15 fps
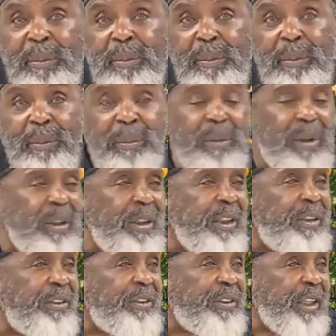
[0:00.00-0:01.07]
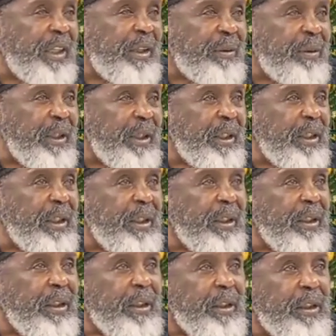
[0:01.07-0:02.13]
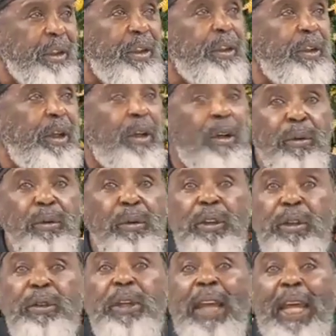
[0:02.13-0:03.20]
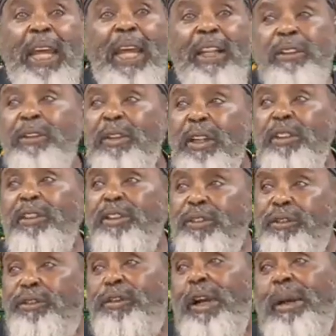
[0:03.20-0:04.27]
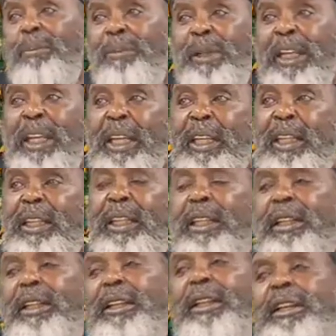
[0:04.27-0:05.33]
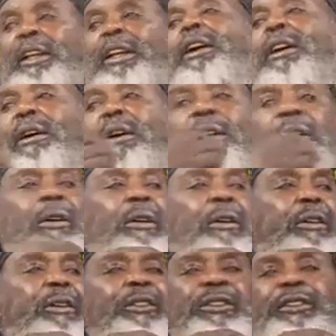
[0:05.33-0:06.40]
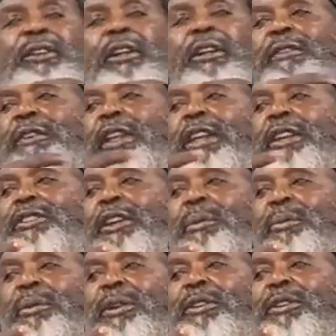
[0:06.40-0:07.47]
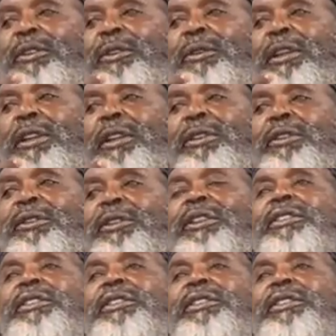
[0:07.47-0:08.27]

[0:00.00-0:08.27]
but it didn't sound right. No, when you died, you didn't just drop dead. All your stuff catch up with you, and you just